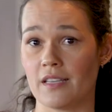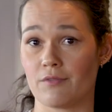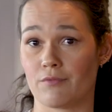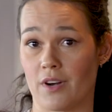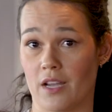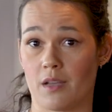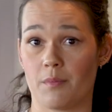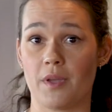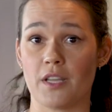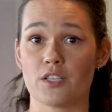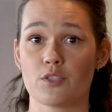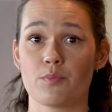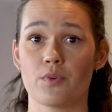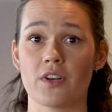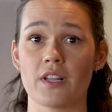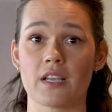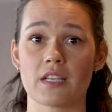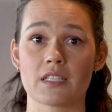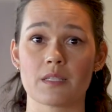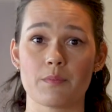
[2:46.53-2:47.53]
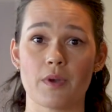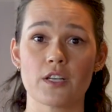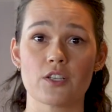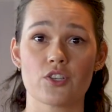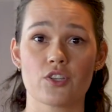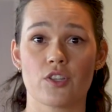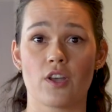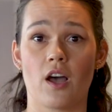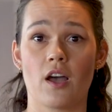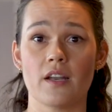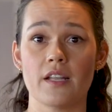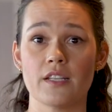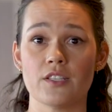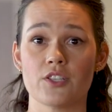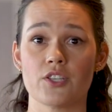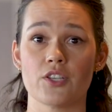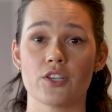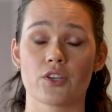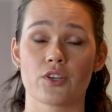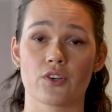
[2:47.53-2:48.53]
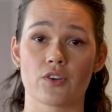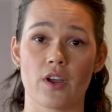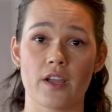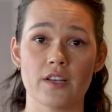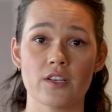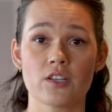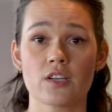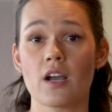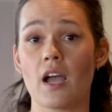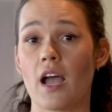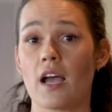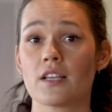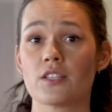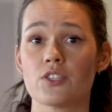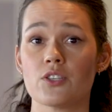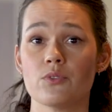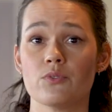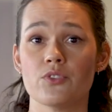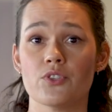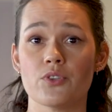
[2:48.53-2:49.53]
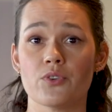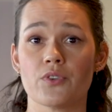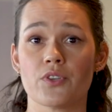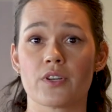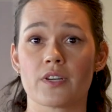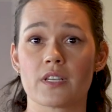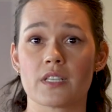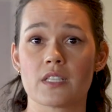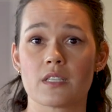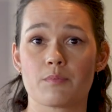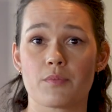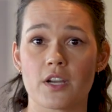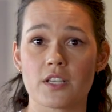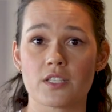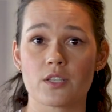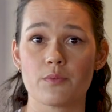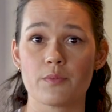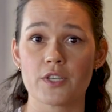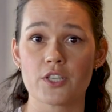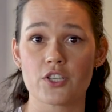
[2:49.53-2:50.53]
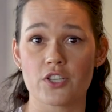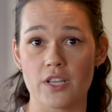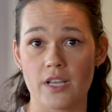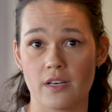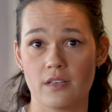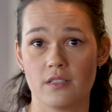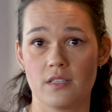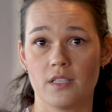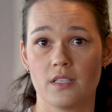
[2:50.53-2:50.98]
recommend putting as much thought into your grinder as you do your espresso machine.